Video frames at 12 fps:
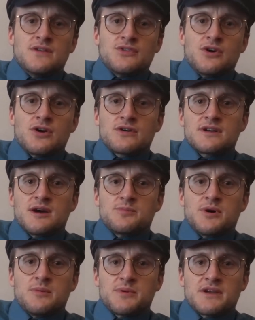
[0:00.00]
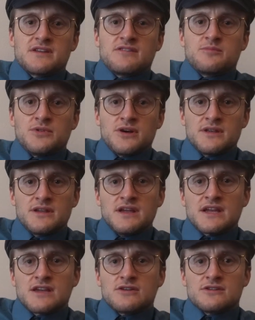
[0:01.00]
The heart not pumping enough blood
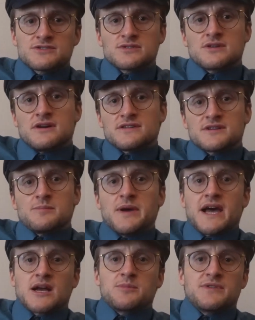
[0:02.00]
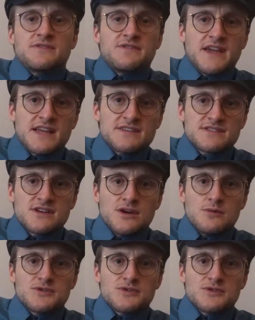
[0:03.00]
can also cause a backup in the veins,